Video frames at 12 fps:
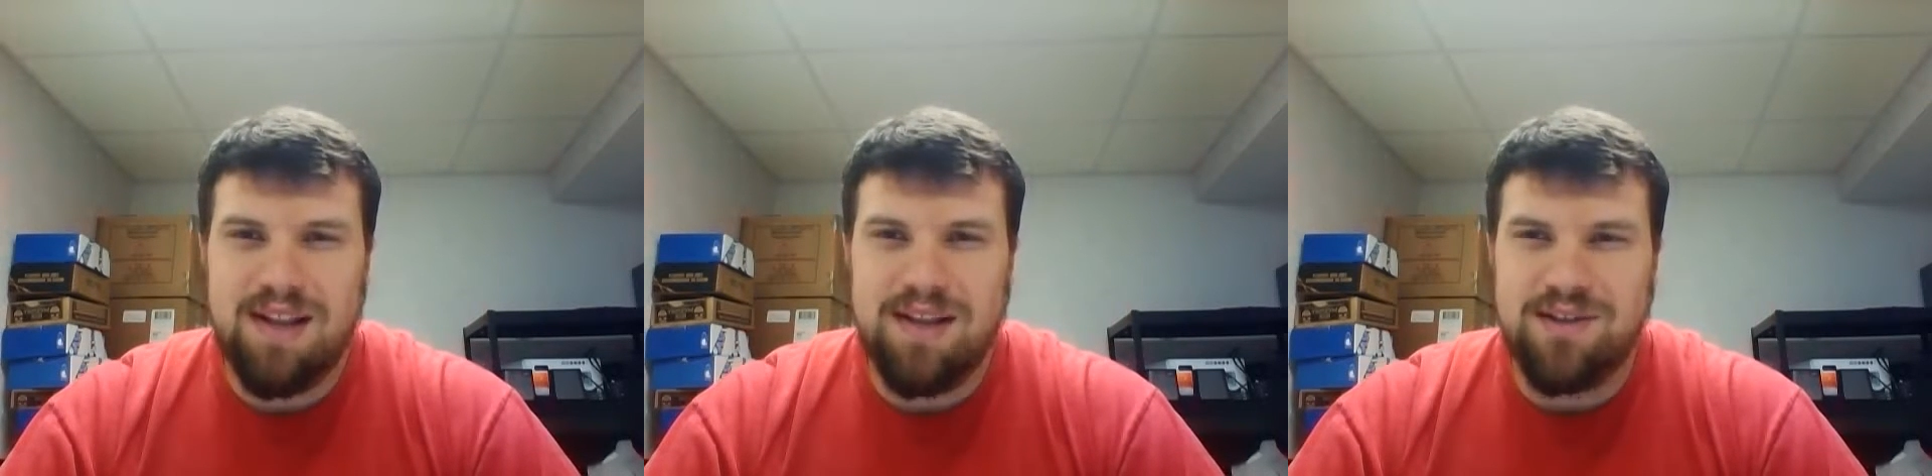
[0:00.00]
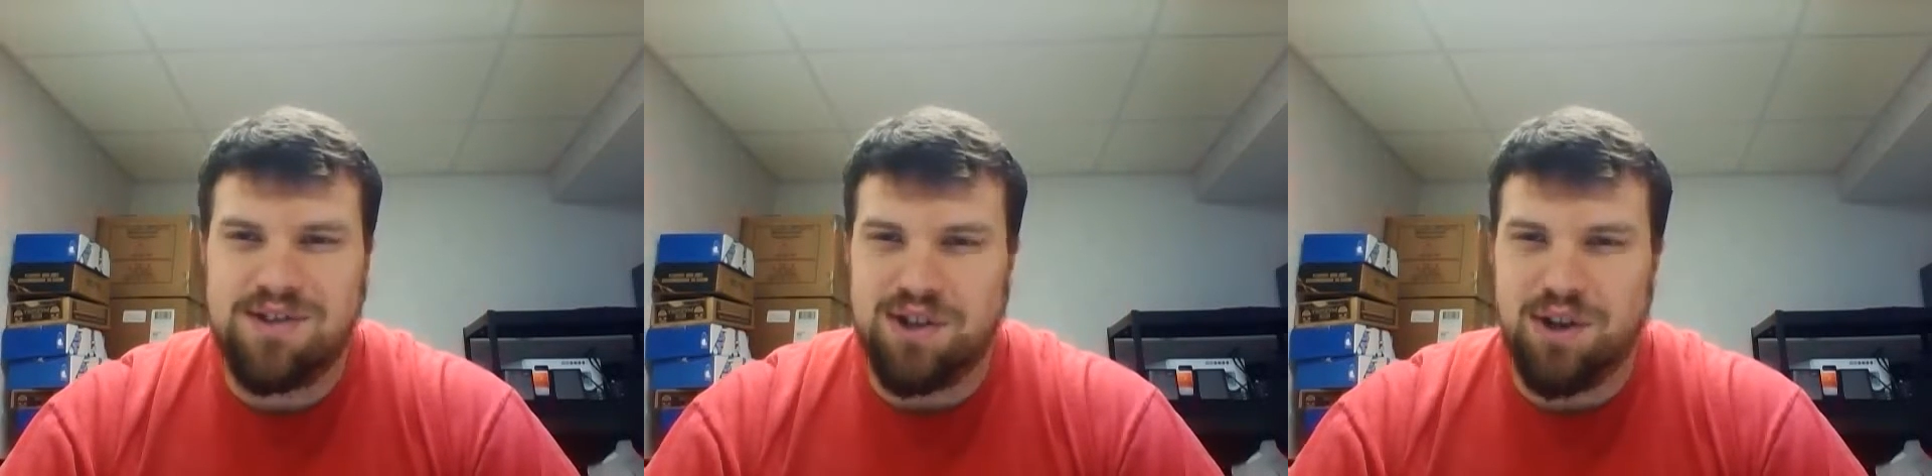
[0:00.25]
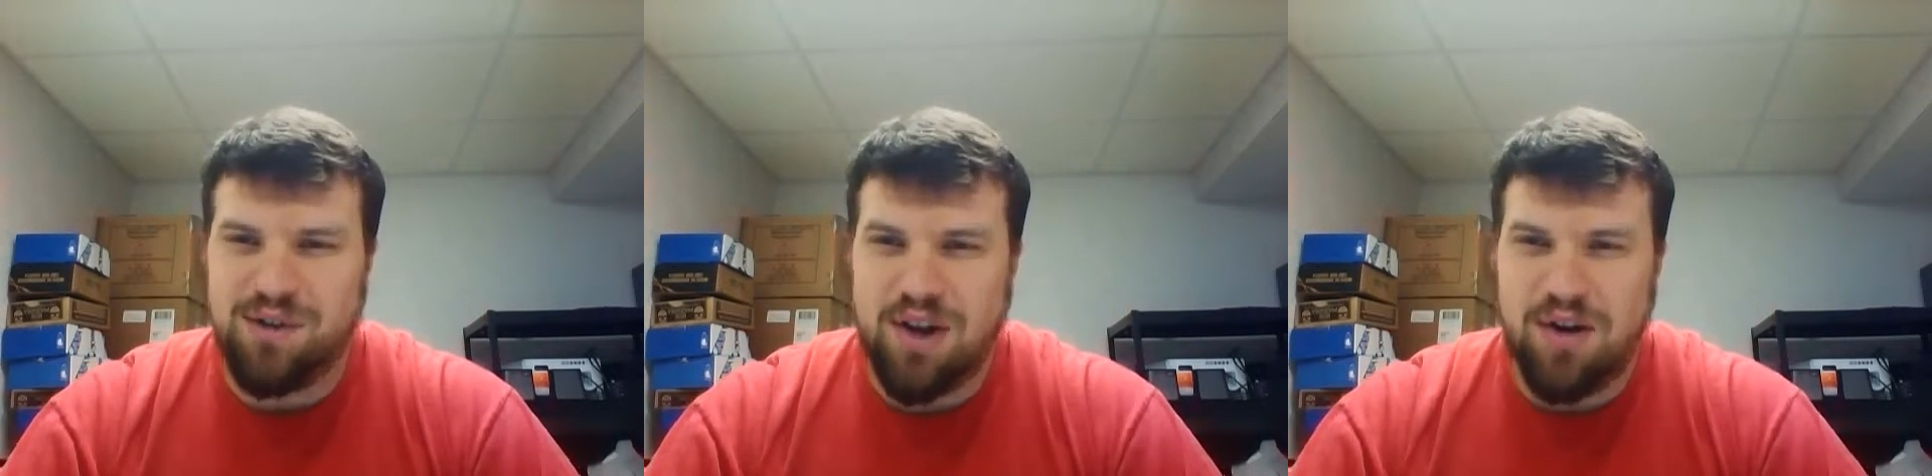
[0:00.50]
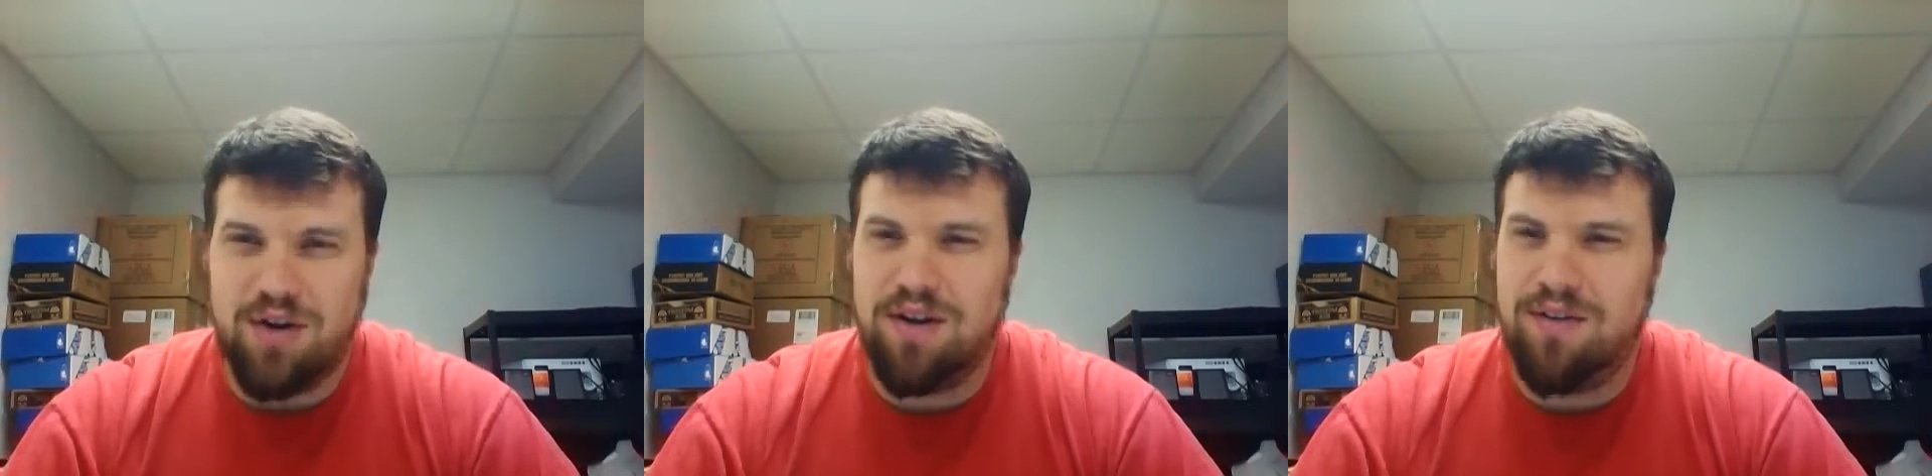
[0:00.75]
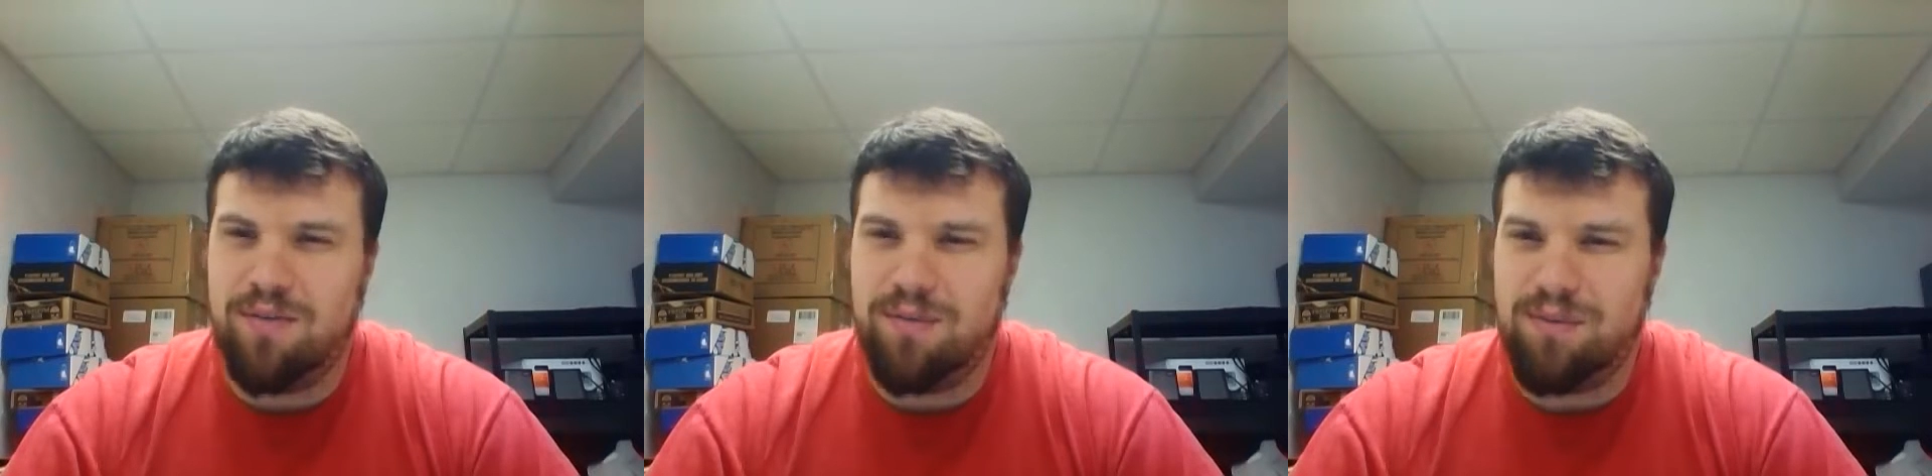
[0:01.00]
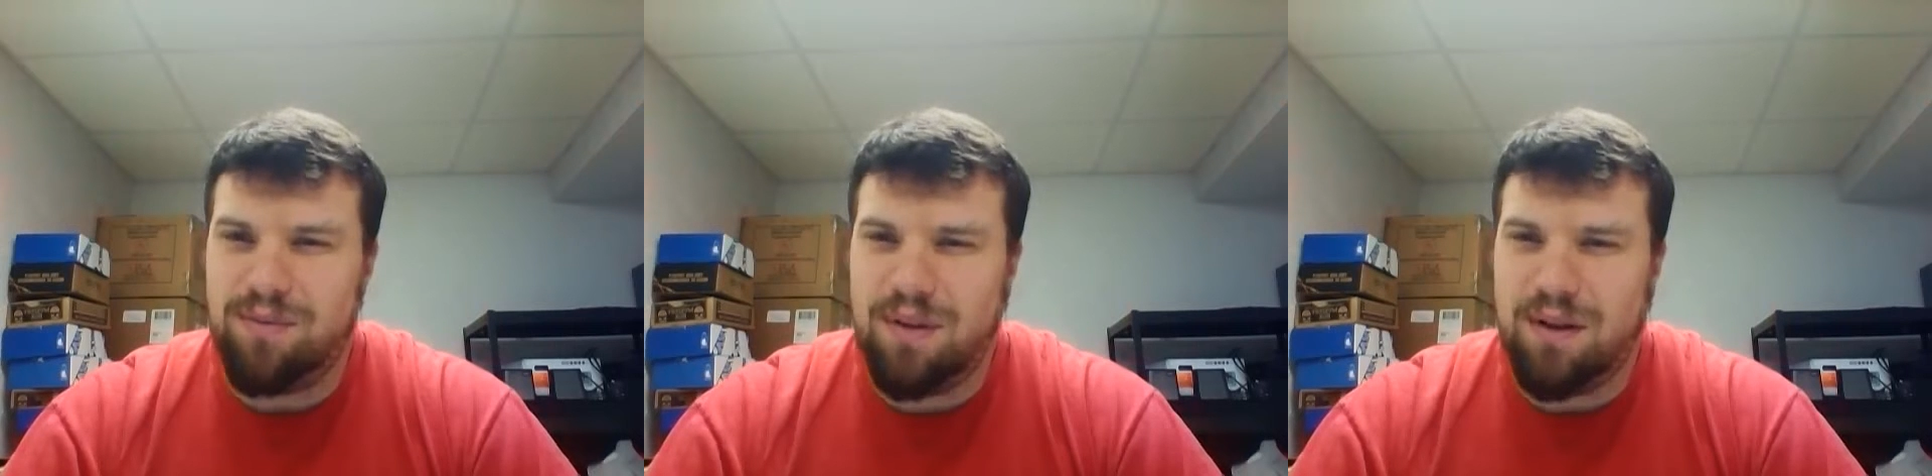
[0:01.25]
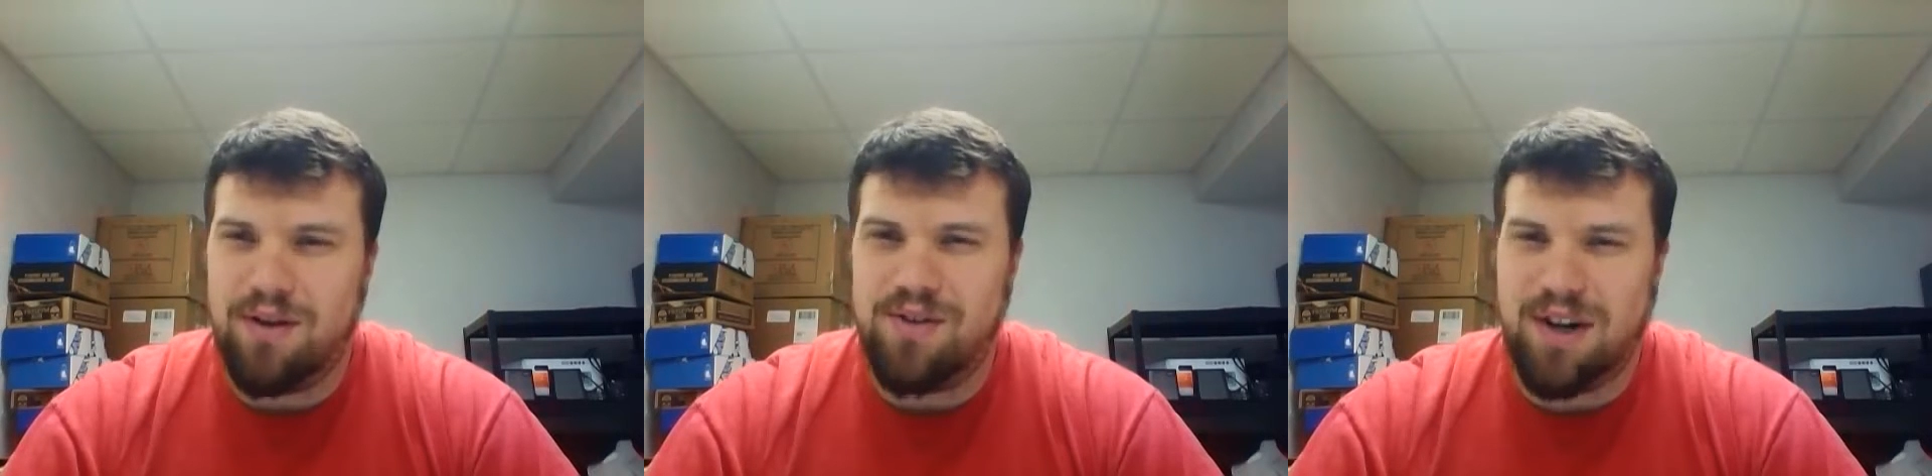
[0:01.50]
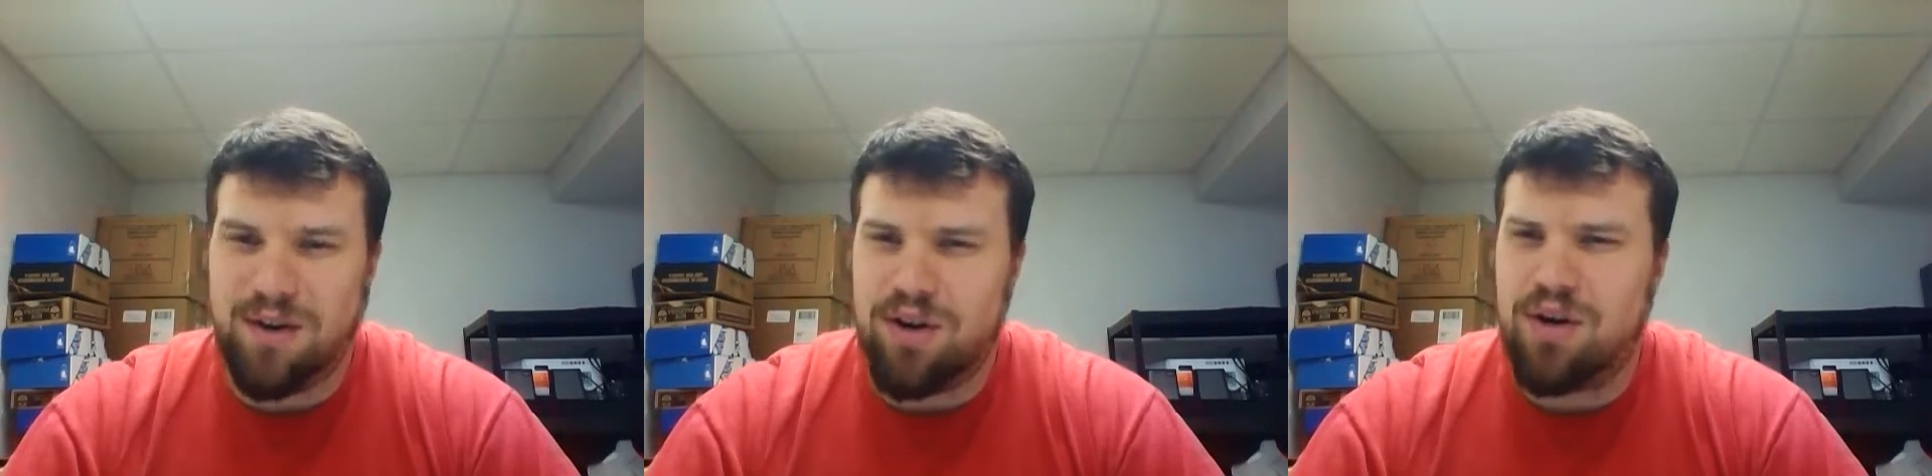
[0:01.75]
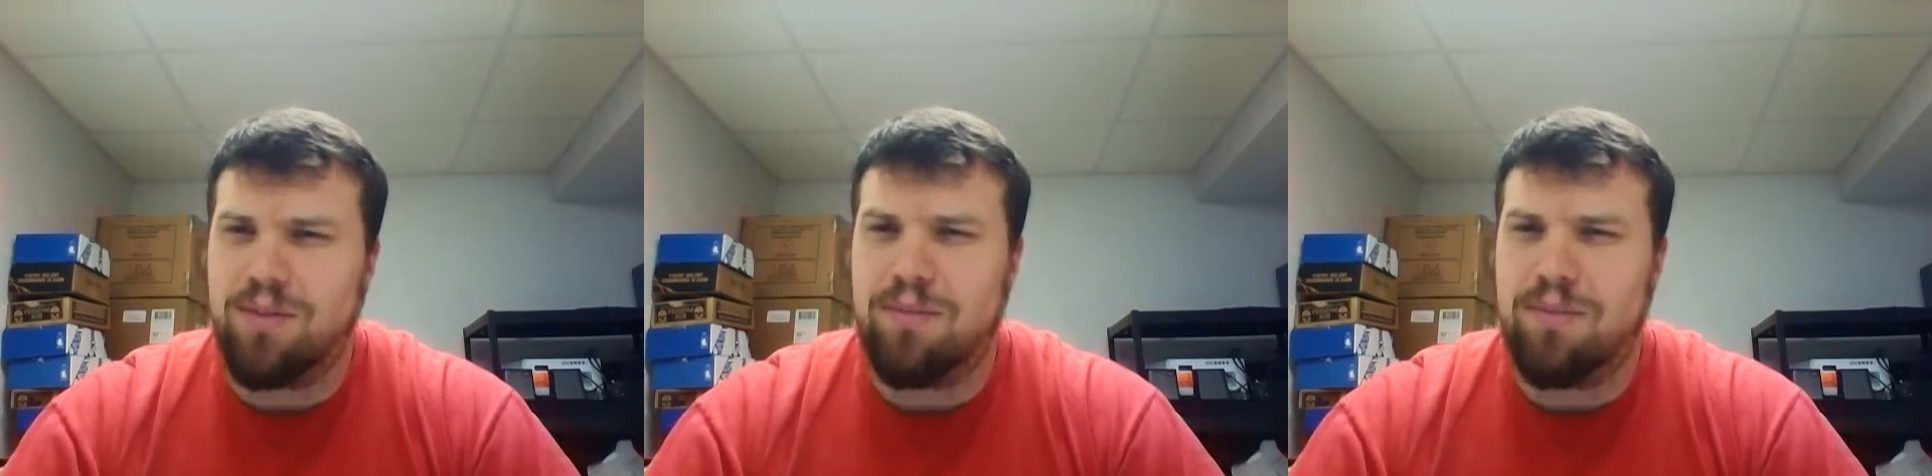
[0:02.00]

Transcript: there's an ulterior